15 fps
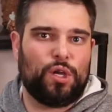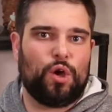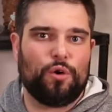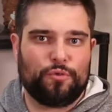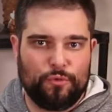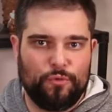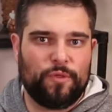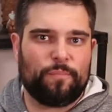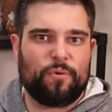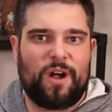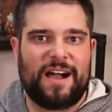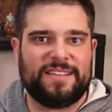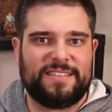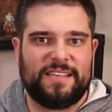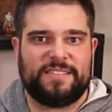go through the
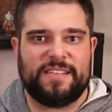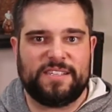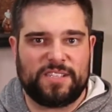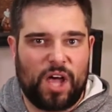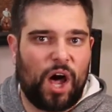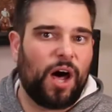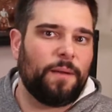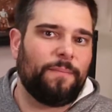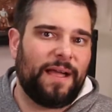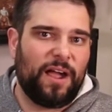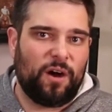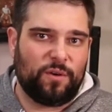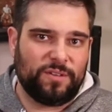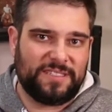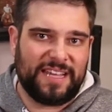processes on my
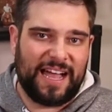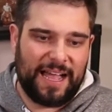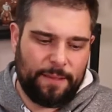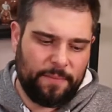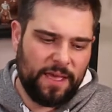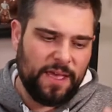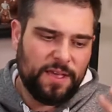own time,